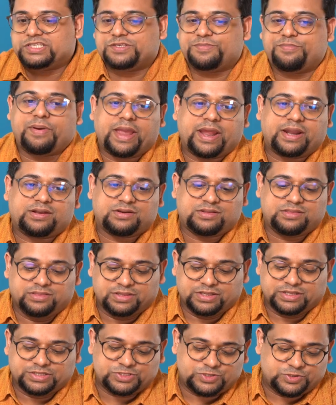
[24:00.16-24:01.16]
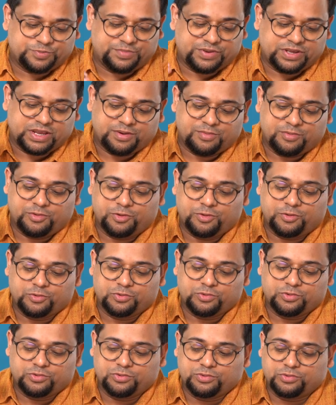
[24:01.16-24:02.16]
expect this to be able
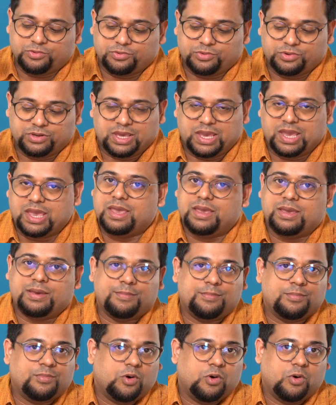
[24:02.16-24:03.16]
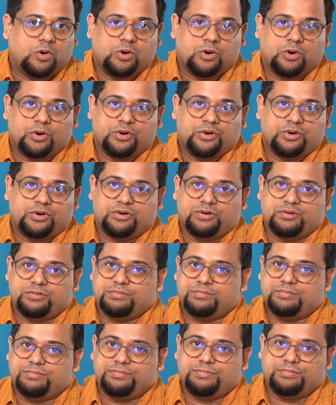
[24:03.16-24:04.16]
to game or
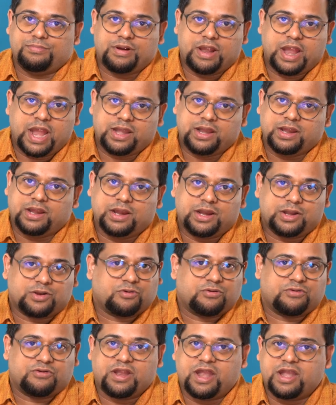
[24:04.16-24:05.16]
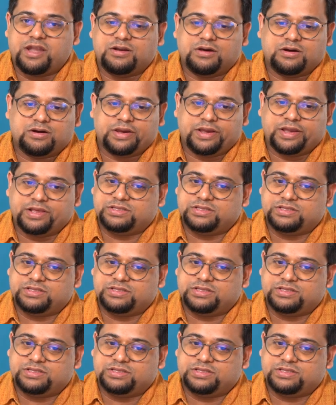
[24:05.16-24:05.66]
edit or render.